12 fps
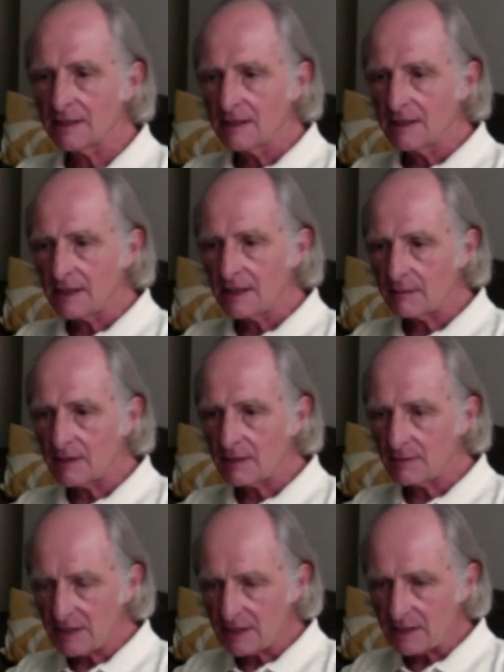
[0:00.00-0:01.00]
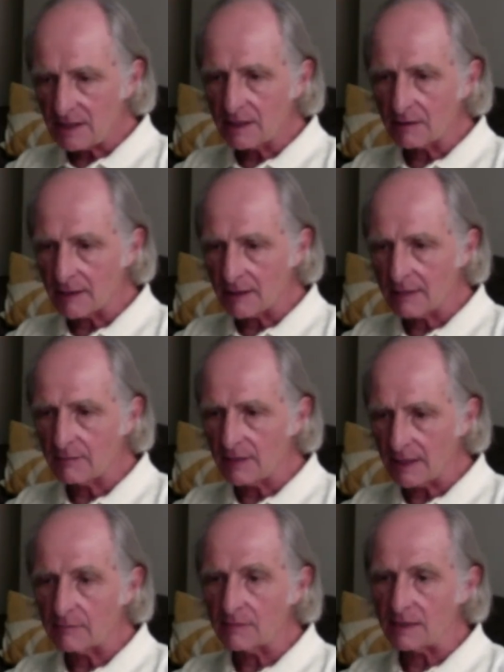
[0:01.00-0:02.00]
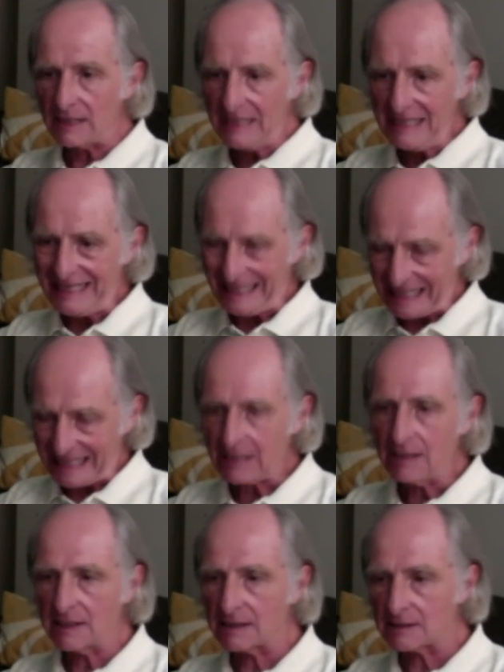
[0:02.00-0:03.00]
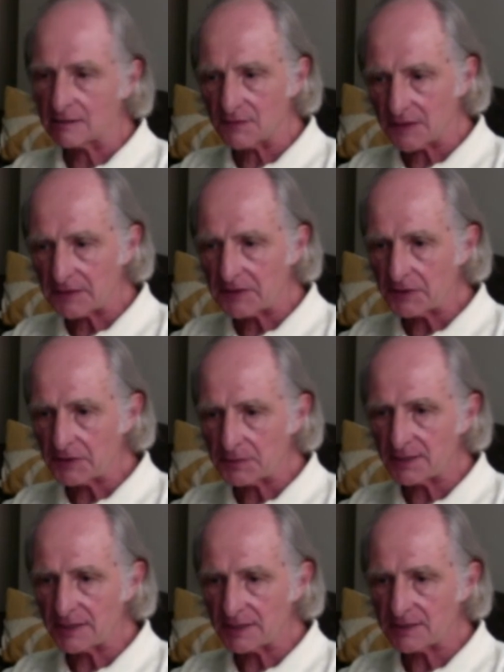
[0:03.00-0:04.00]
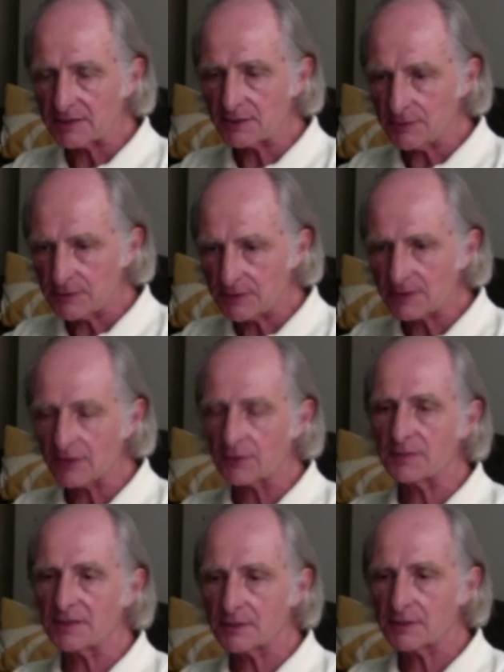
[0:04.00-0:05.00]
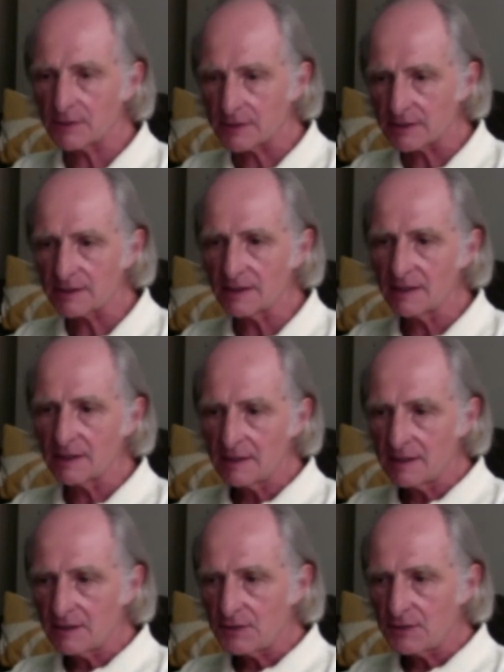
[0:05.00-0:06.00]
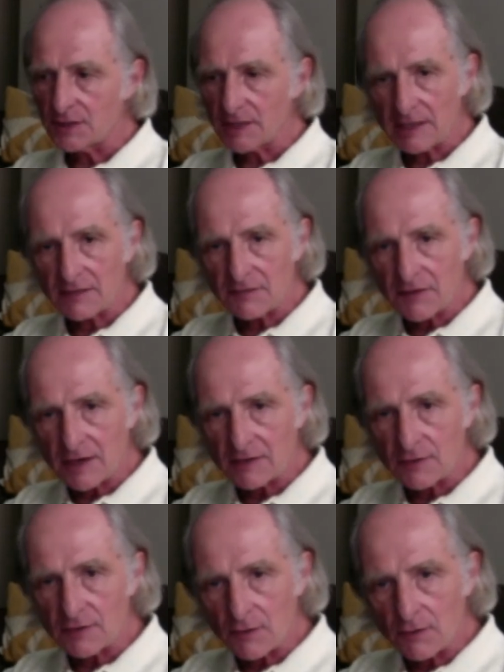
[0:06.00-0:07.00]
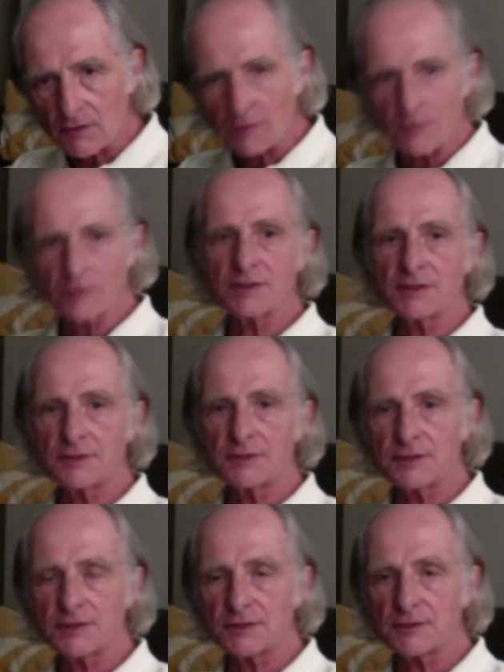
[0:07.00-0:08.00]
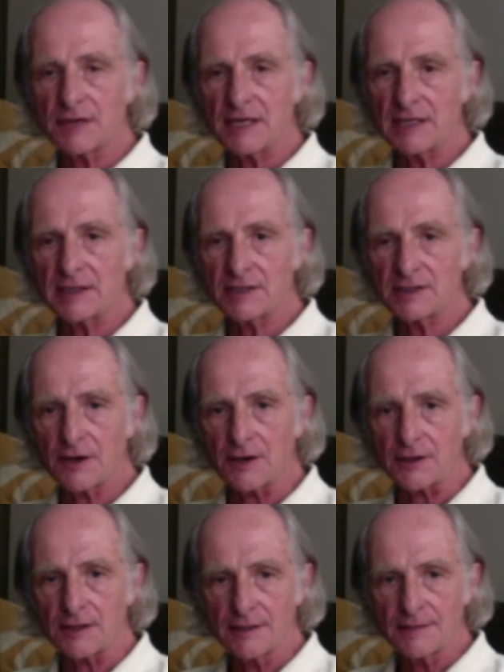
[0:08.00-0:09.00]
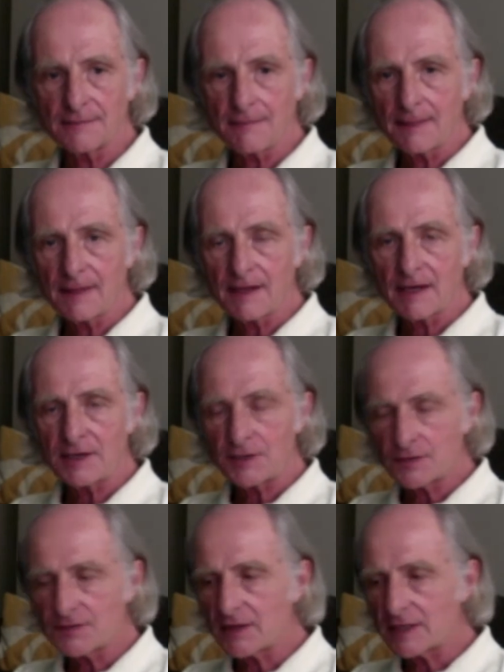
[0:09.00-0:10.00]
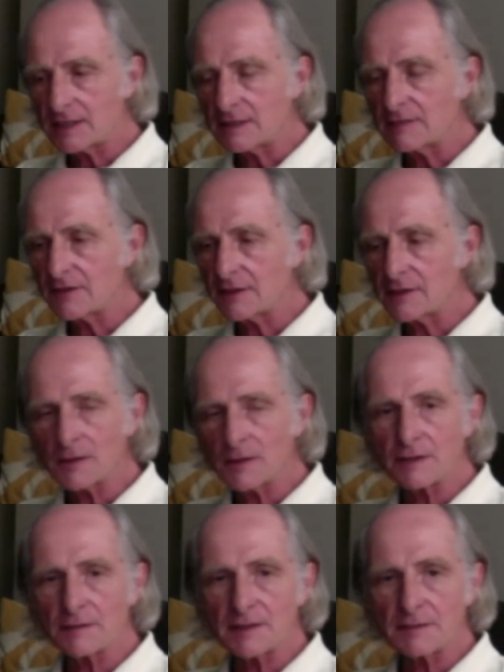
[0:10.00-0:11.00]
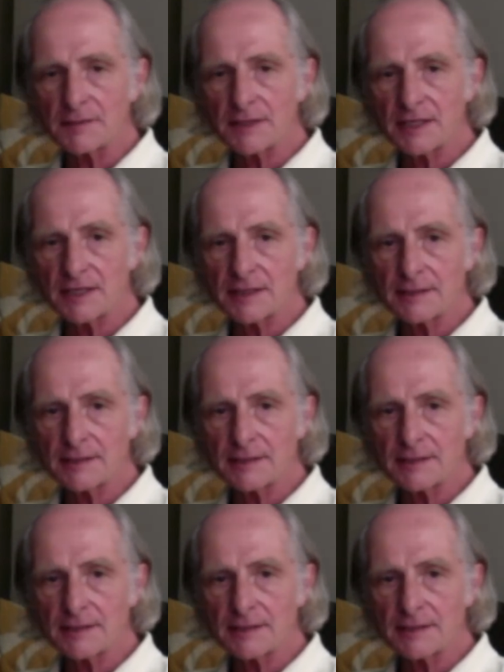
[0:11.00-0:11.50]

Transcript: MME or MMEE is a very good place to do so because you can get involved almost as soon as you're ready to start, and you'll find a very welcoming place.